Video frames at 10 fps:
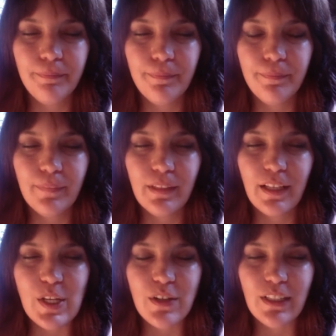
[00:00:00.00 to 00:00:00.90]
and to
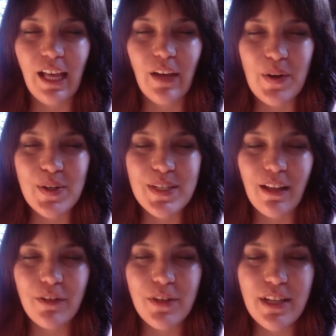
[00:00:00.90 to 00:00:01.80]
allow yourself to
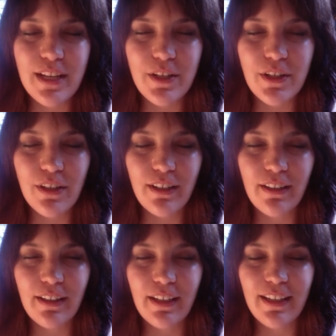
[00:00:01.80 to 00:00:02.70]
center in,
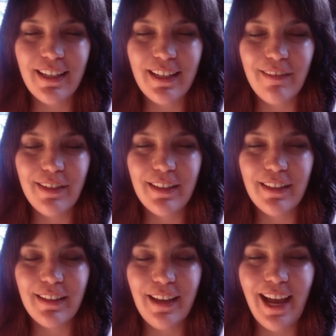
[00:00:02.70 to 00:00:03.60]
in an even
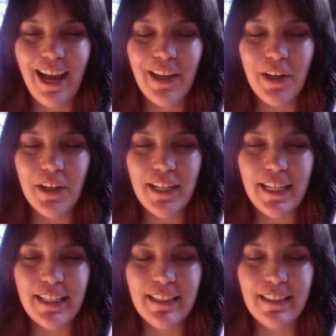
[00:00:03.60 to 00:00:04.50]
higher
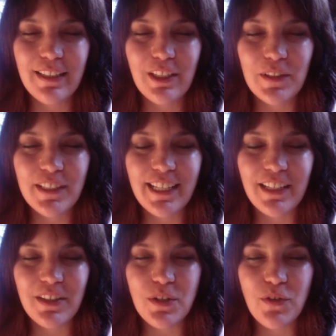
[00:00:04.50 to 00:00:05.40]
and newer
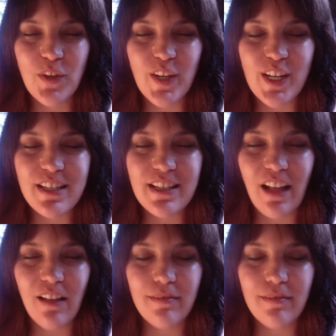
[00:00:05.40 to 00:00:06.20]
energy for yourself.